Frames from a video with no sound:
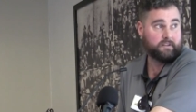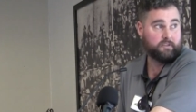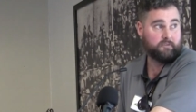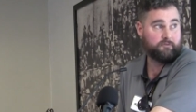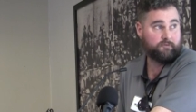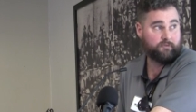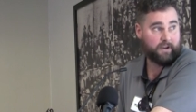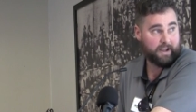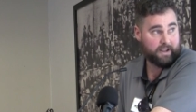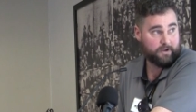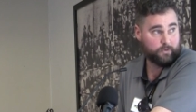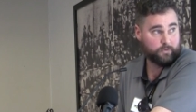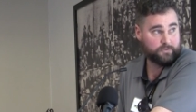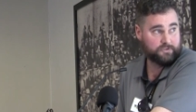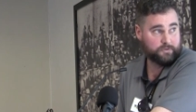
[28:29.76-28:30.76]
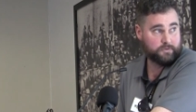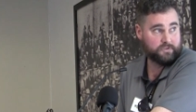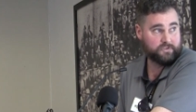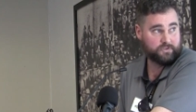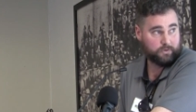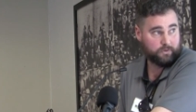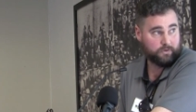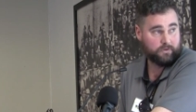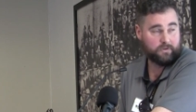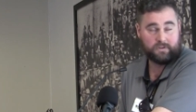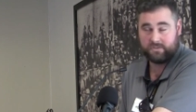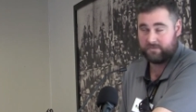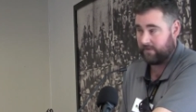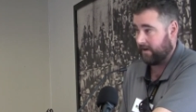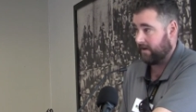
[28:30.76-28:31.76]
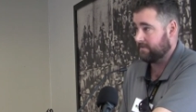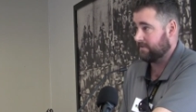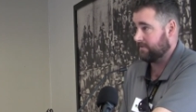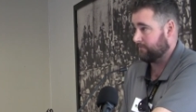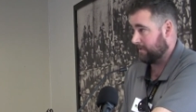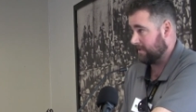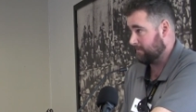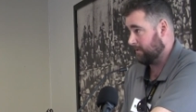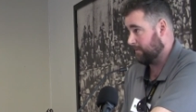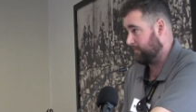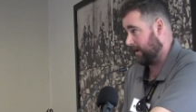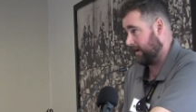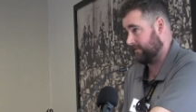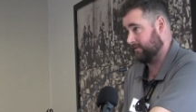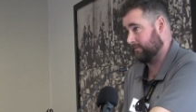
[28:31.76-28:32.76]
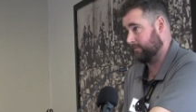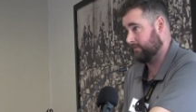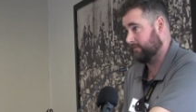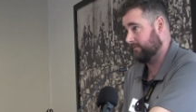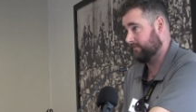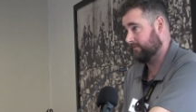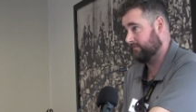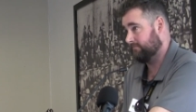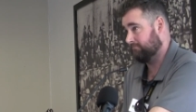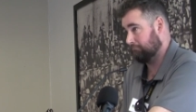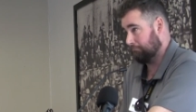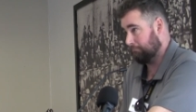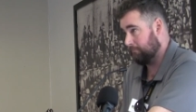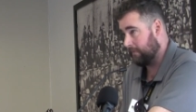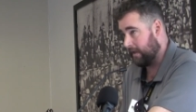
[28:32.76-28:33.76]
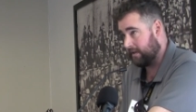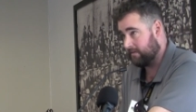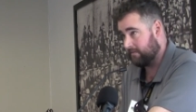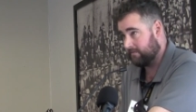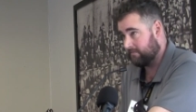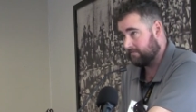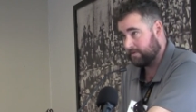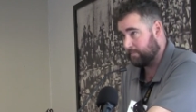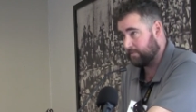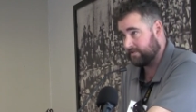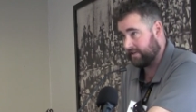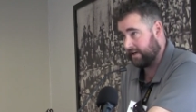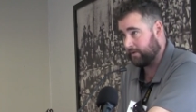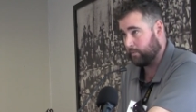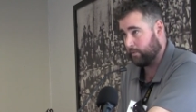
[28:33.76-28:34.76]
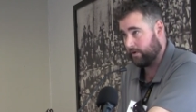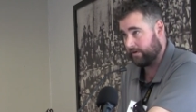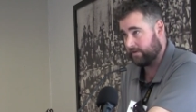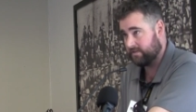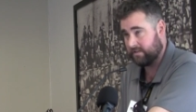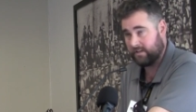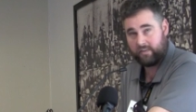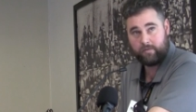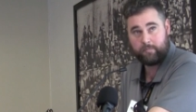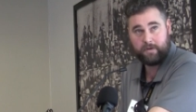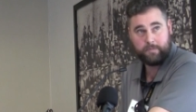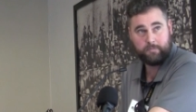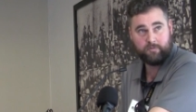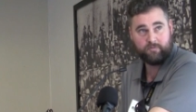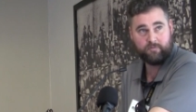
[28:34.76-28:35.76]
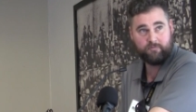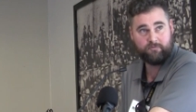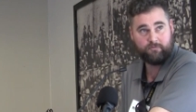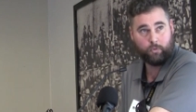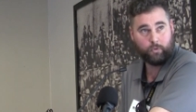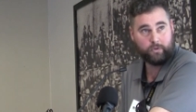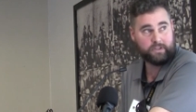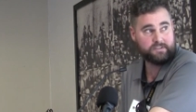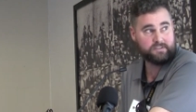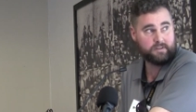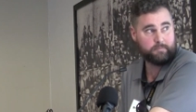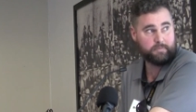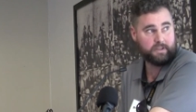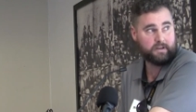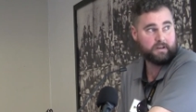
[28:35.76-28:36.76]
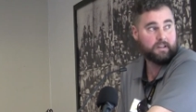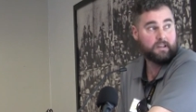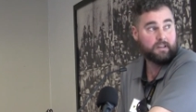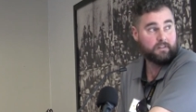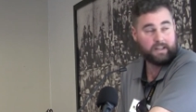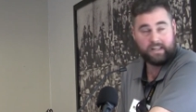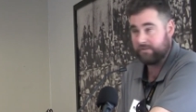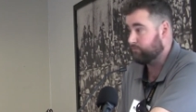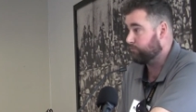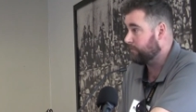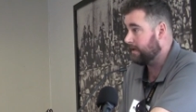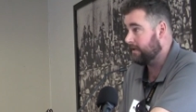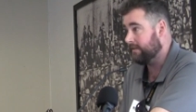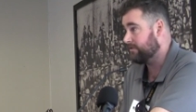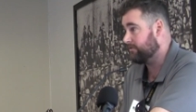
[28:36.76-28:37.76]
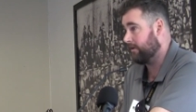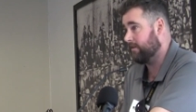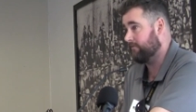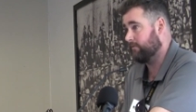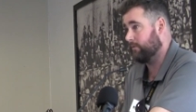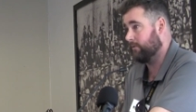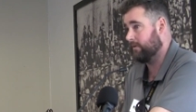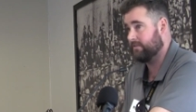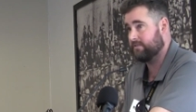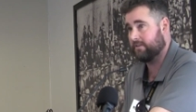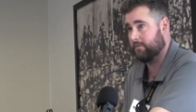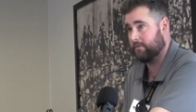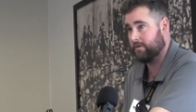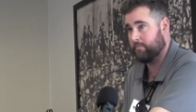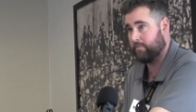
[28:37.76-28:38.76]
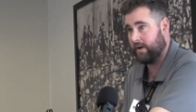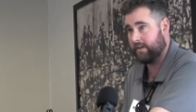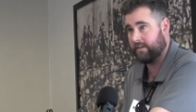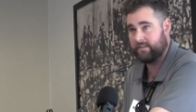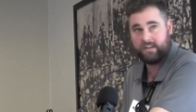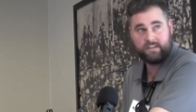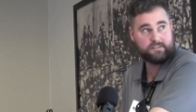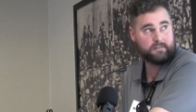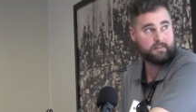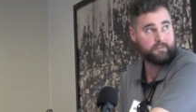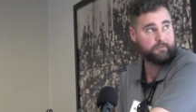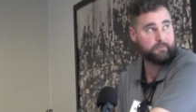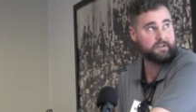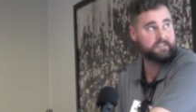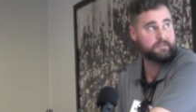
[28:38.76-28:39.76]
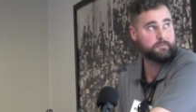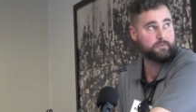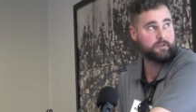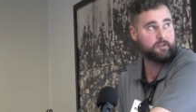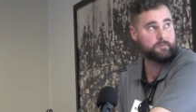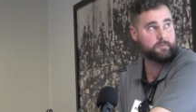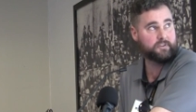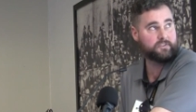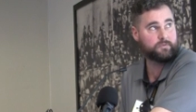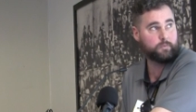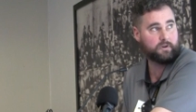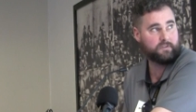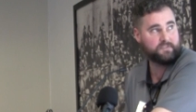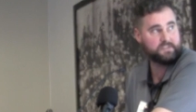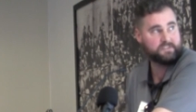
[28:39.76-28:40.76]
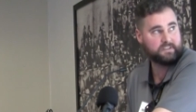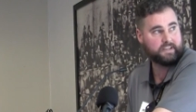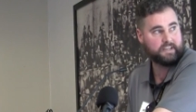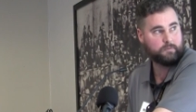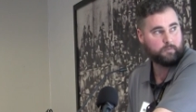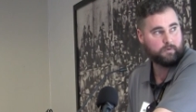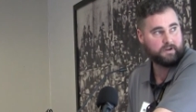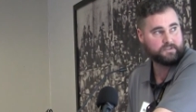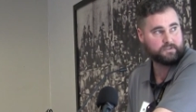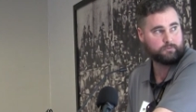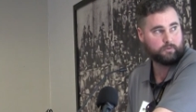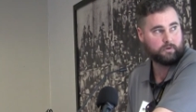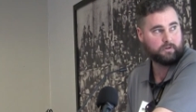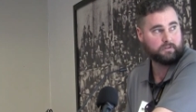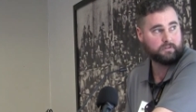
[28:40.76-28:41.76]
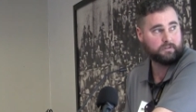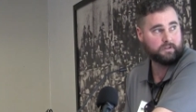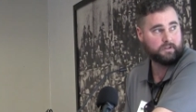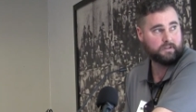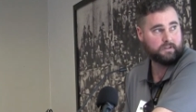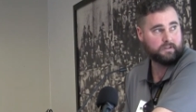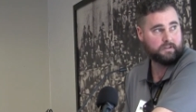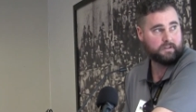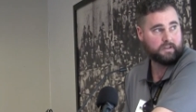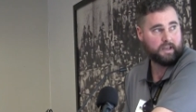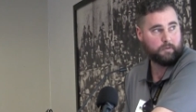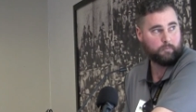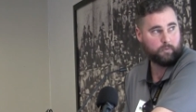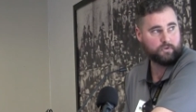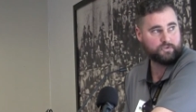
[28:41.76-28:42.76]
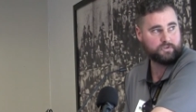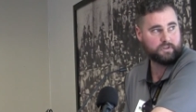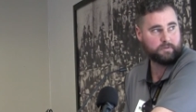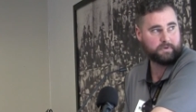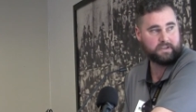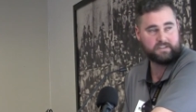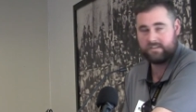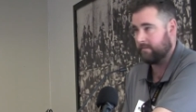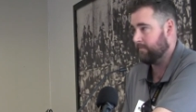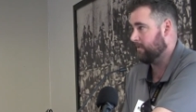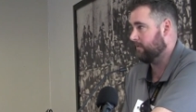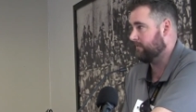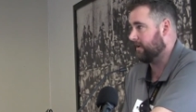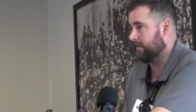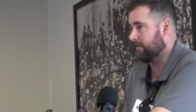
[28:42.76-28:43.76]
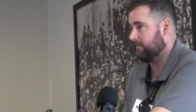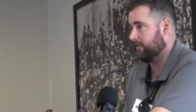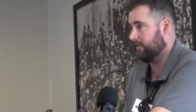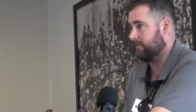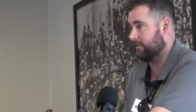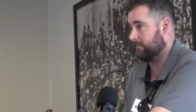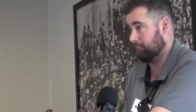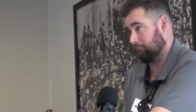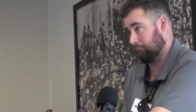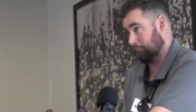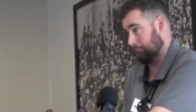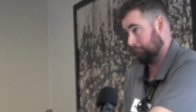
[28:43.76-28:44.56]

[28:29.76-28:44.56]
You failed to ensure, as far as is reasonably practicable, that to protect workers and other people from falling into the pit. Like it's really straightforward, isn't it? When you break it down to the three simple elements, what did you seen? Why is it wrong? And what should the PCB have done to fix it?